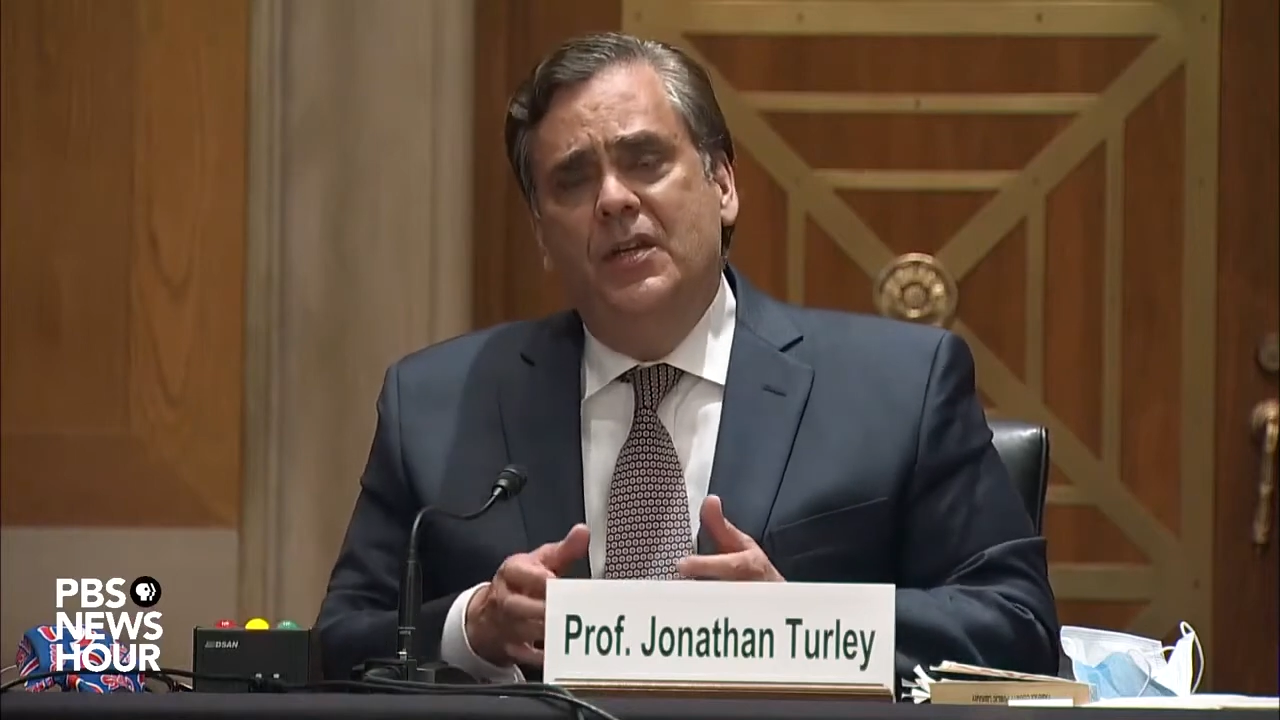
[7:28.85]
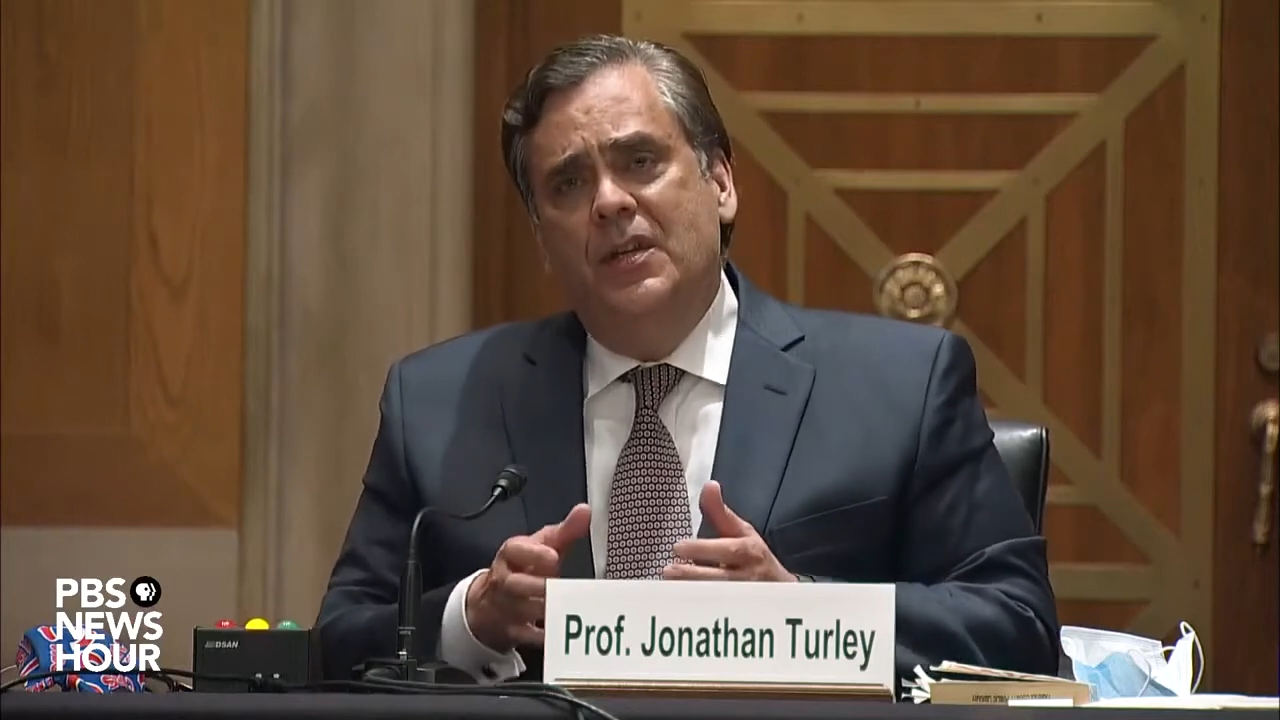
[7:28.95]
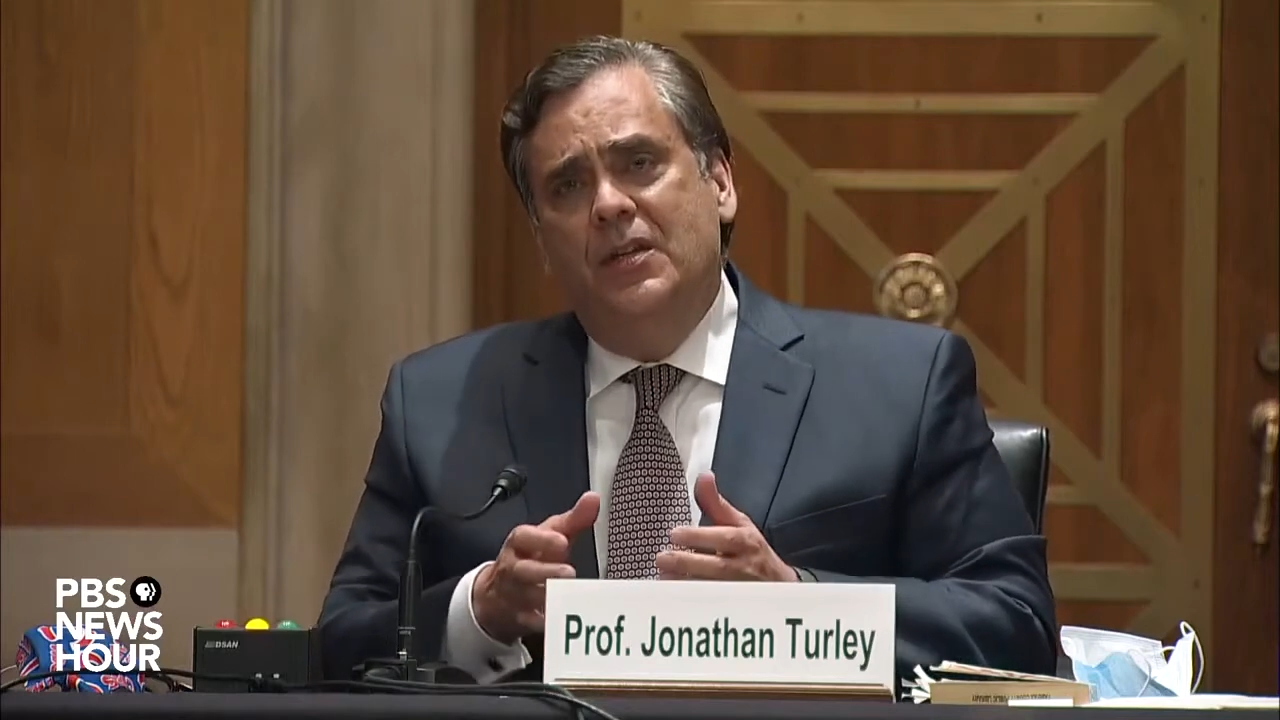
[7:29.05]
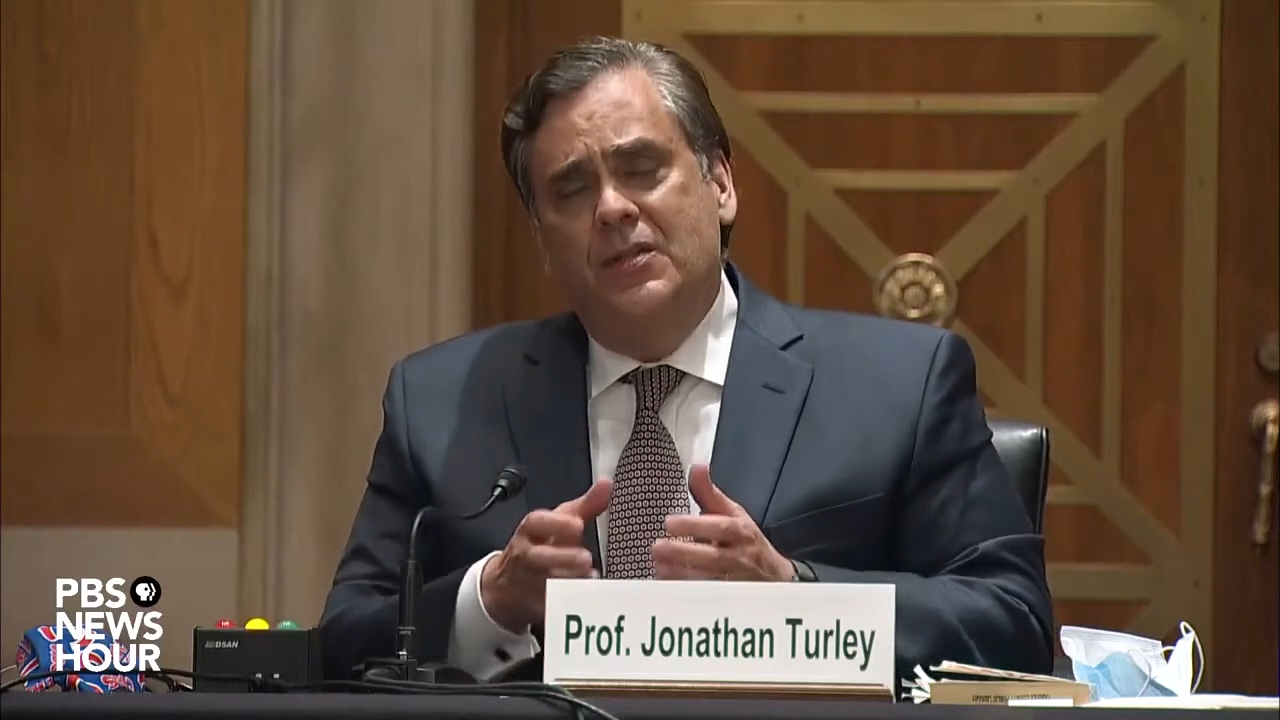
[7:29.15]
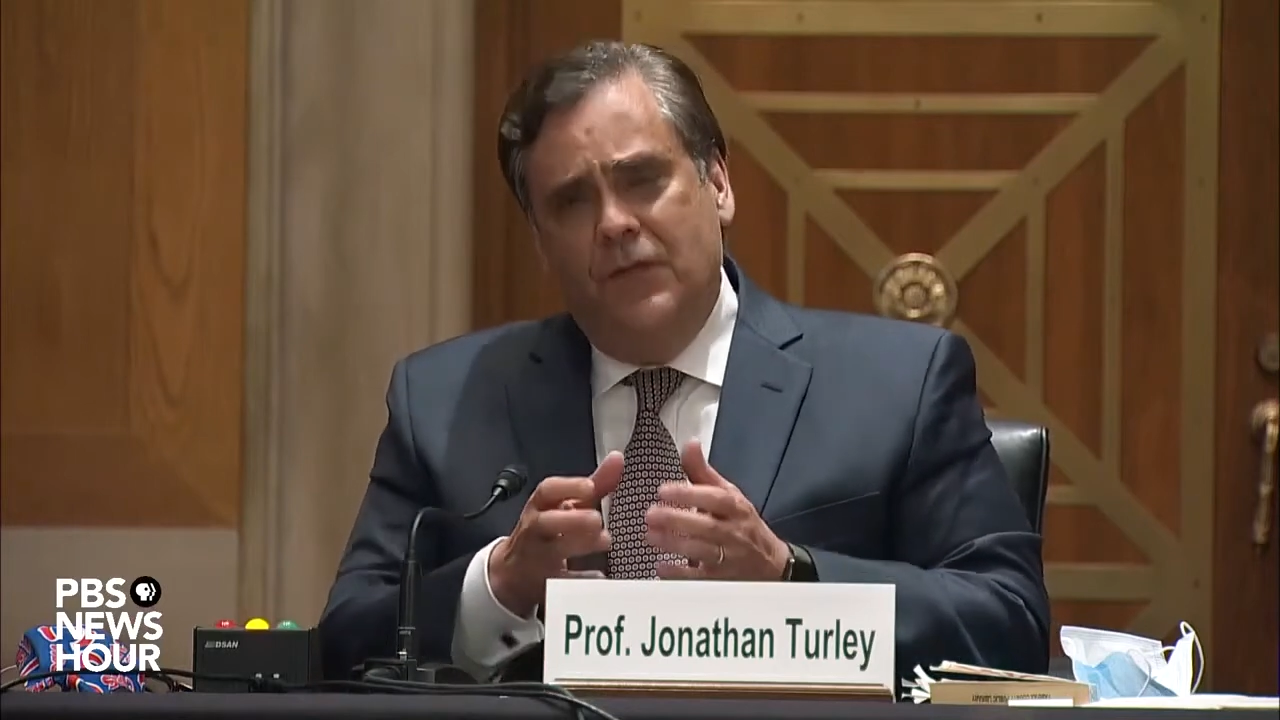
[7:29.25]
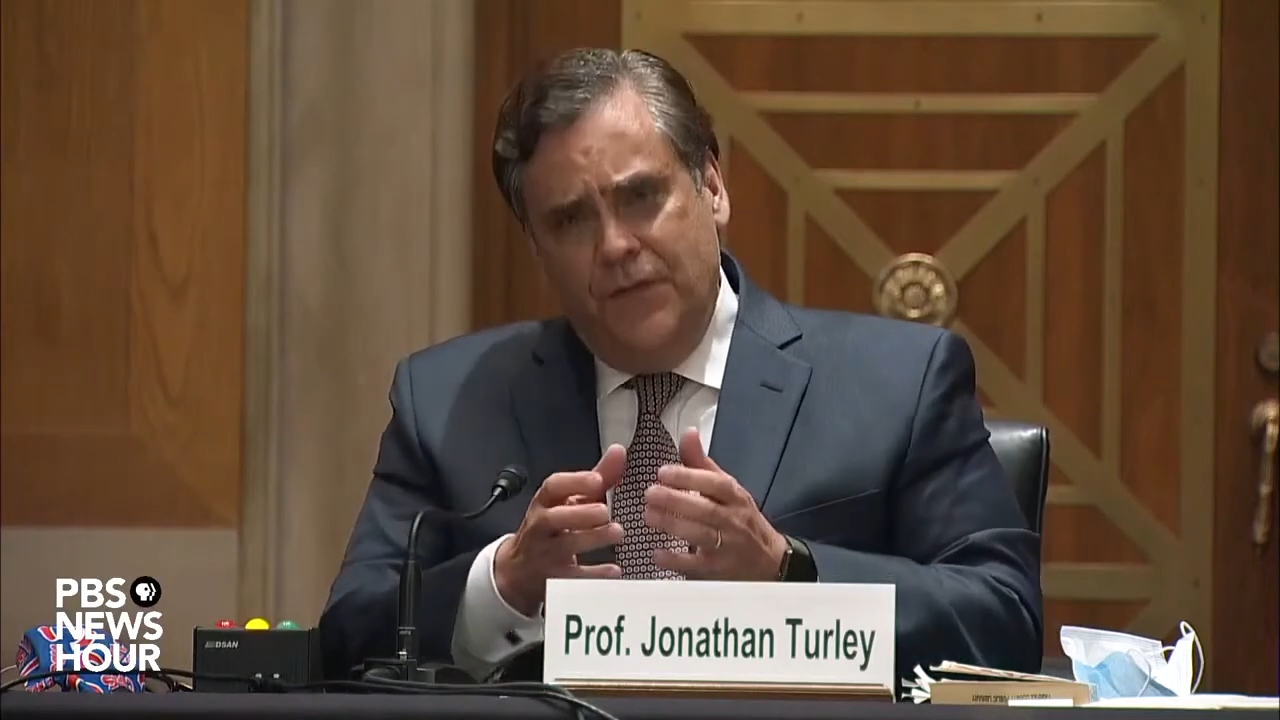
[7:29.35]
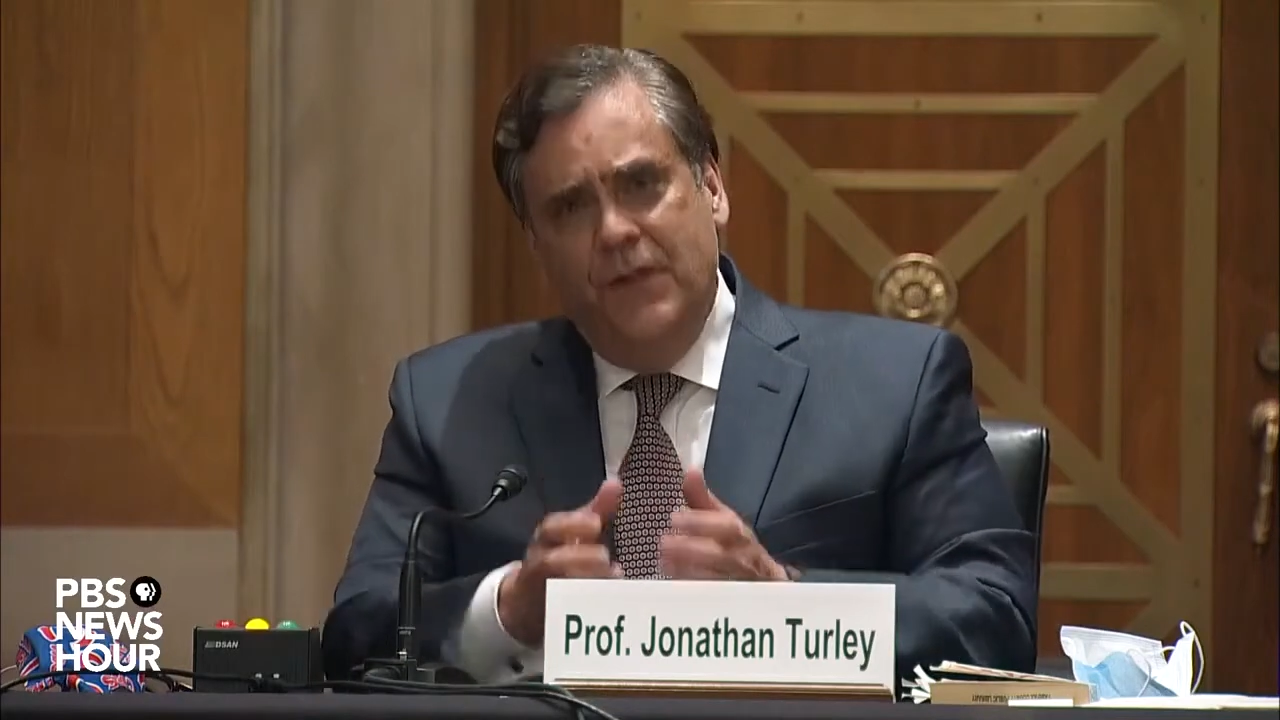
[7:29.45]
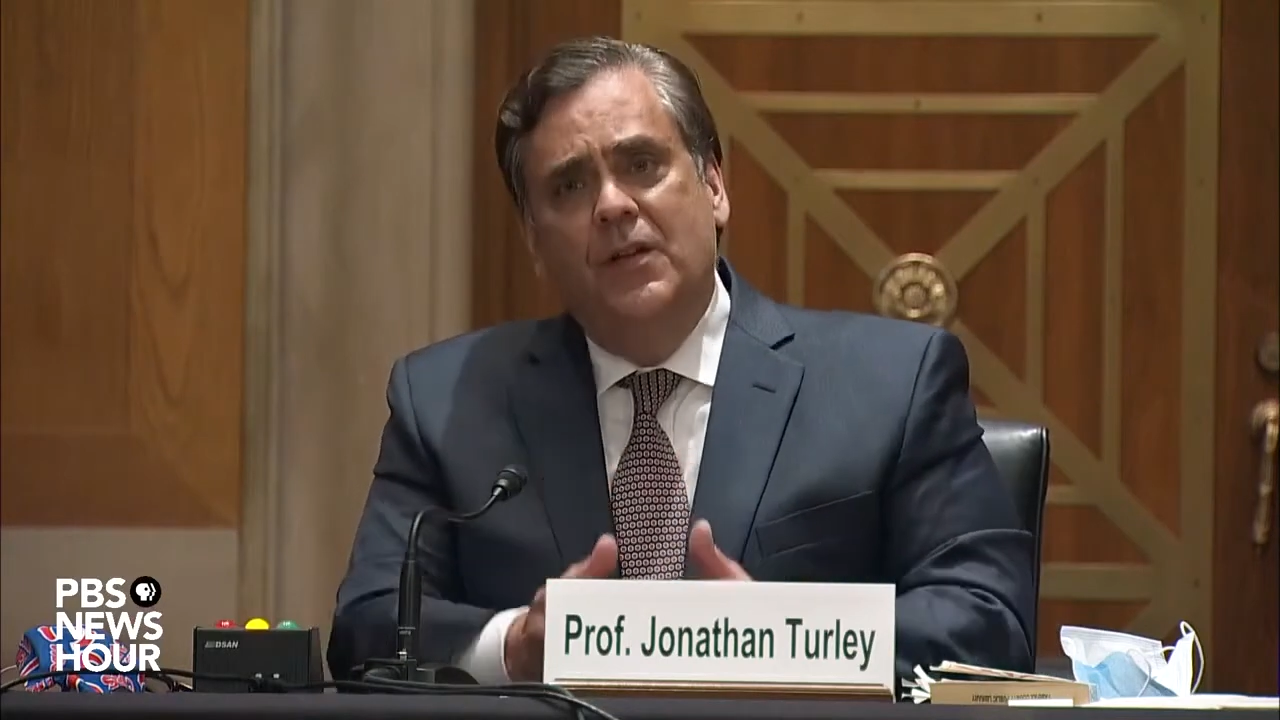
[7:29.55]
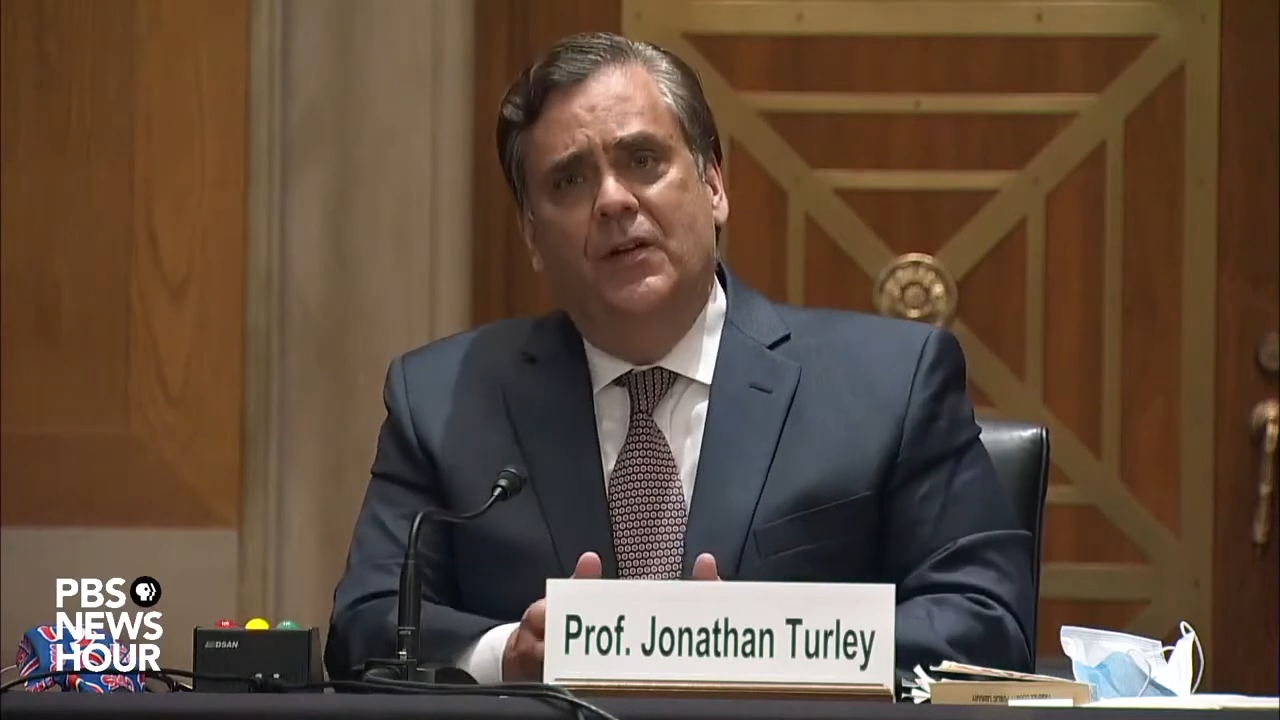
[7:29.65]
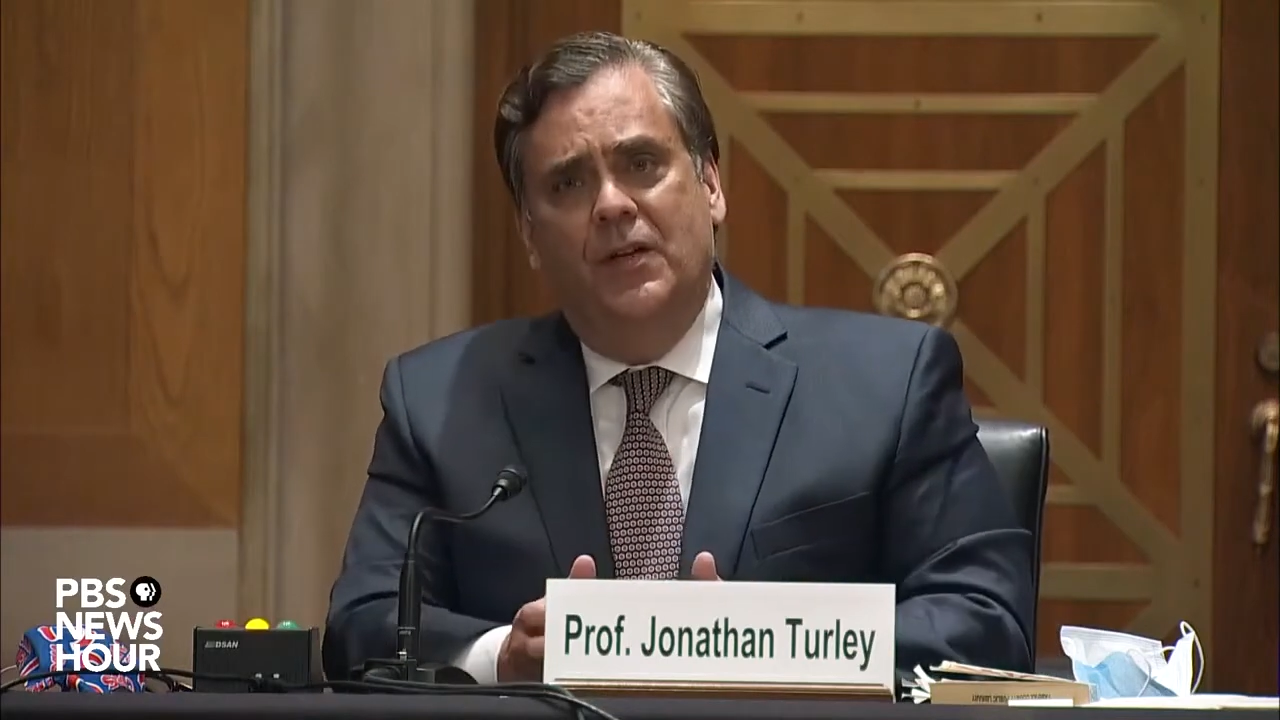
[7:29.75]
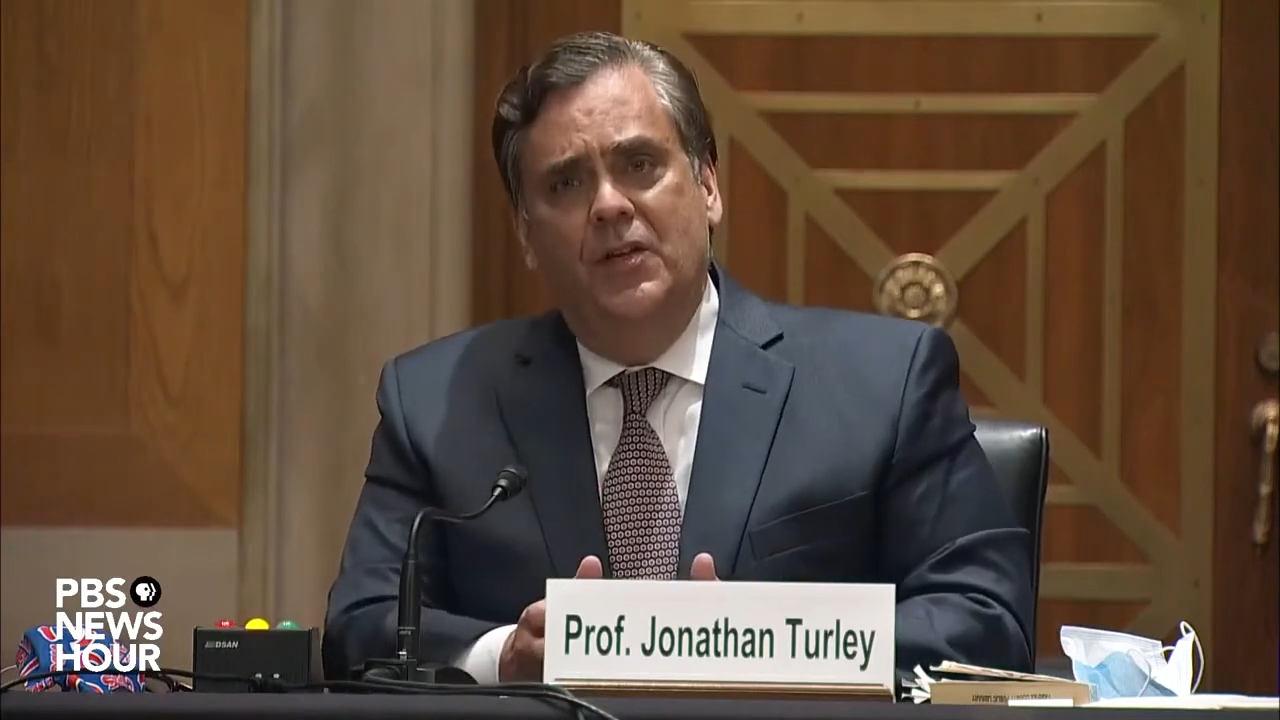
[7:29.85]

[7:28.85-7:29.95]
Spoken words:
there's a fear that